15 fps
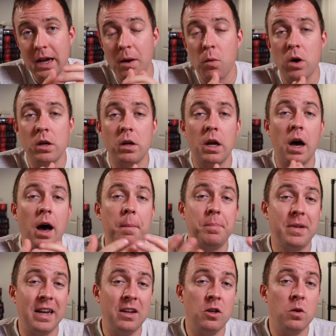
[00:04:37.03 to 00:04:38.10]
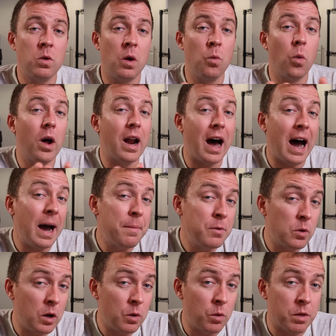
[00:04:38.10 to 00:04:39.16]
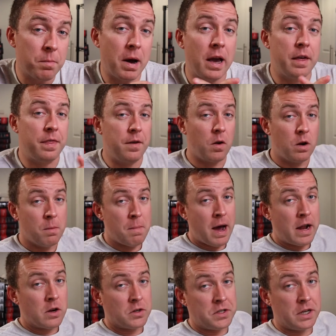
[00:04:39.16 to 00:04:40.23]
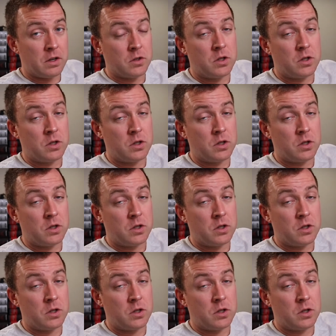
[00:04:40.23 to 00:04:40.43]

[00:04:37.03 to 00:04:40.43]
I wanted to update you on what I'm doing with my Ethereum miners here.